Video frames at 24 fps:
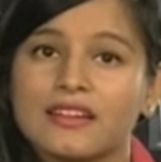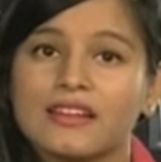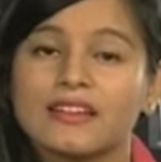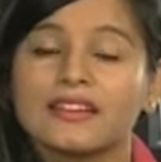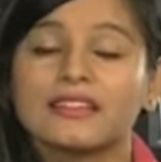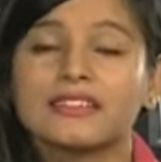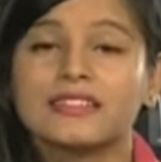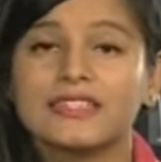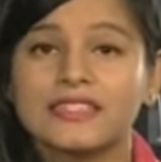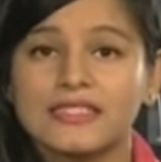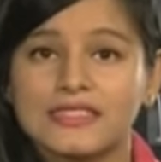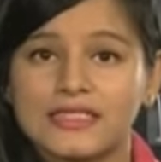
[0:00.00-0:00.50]

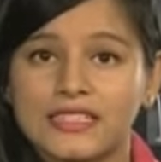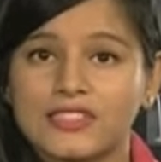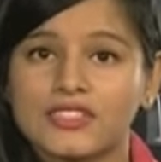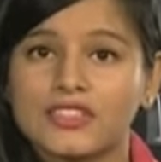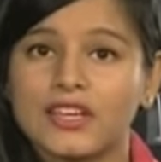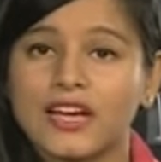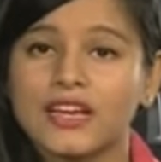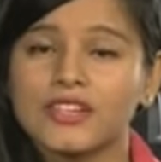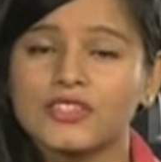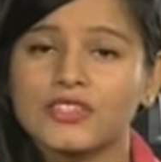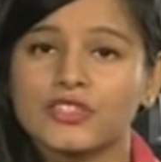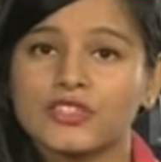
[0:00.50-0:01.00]
This
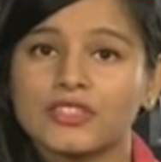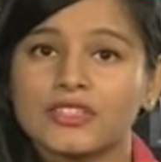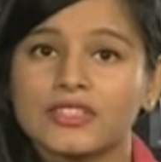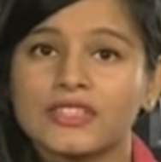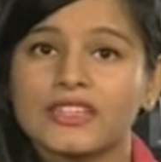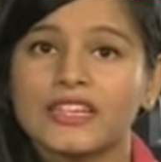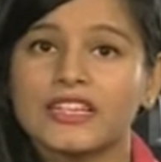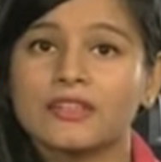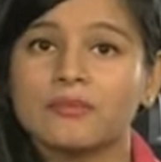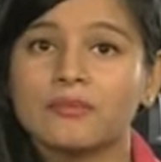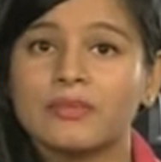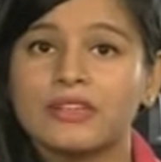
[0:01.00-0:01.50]
discussion
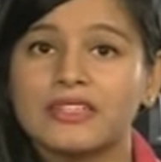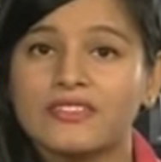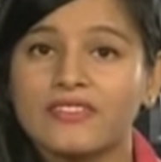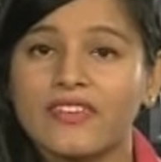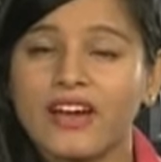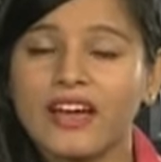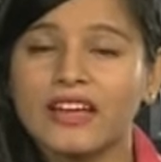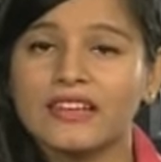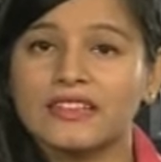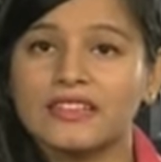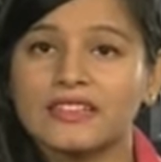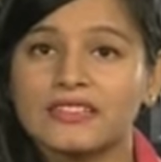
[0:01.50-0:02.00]
can be
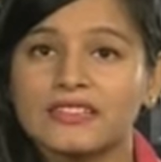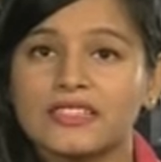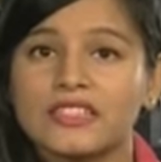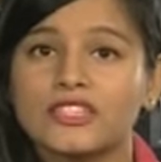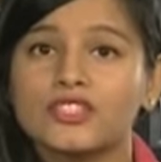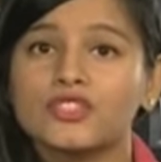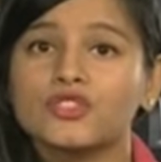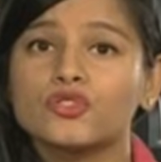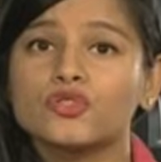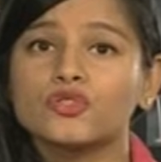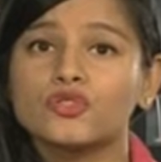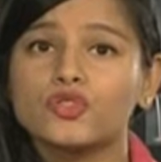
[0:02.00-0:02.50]
divided
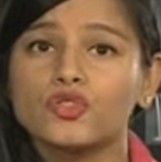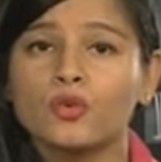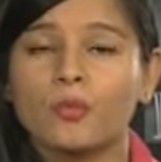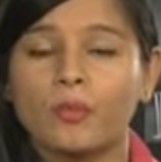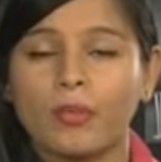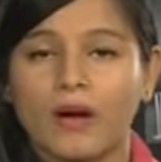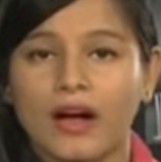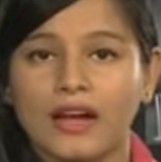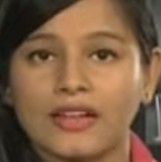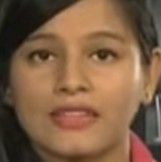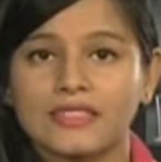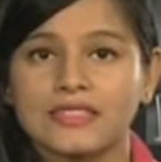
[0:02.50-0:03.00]
into two
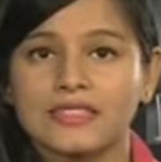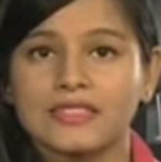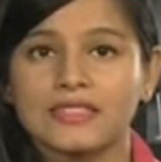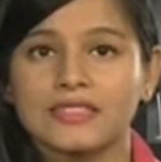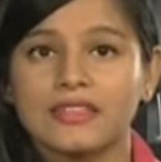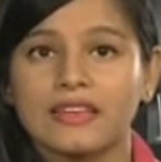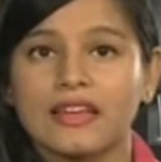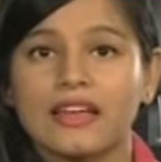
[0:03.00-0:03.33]
parts.